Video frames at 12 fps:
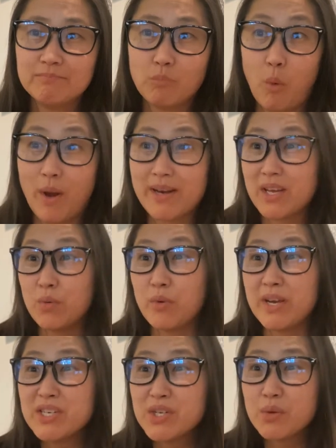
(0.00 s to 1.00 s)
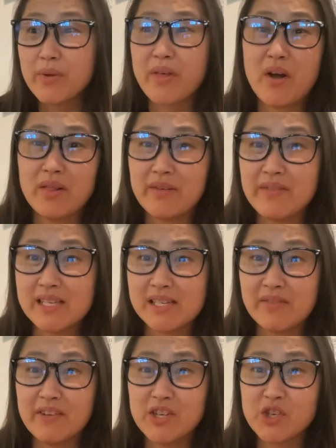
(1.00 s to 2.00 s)
What can we do with all of this
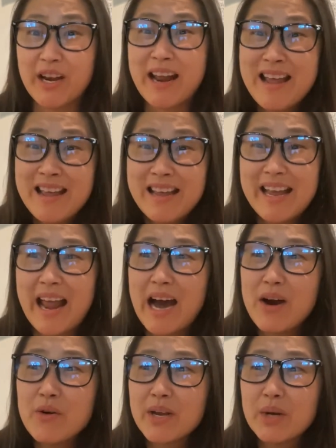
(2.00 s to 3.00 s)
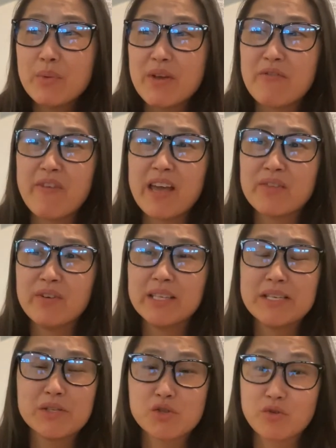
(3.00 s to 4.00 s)
division, and how can we
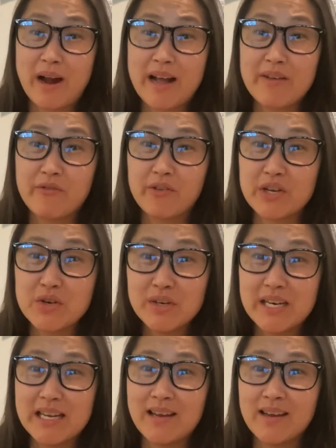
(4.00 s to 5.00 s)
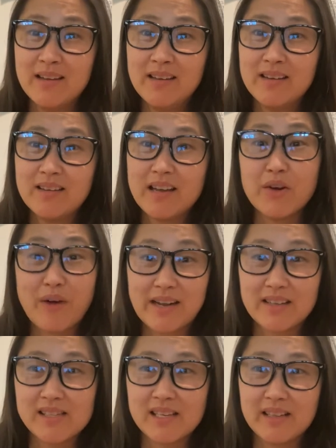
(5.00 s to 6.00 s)
faithfully strive for unity and
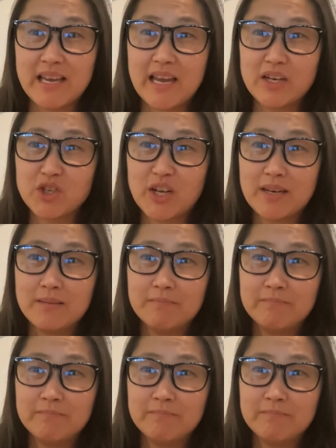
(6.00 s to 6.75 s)
reconciliation?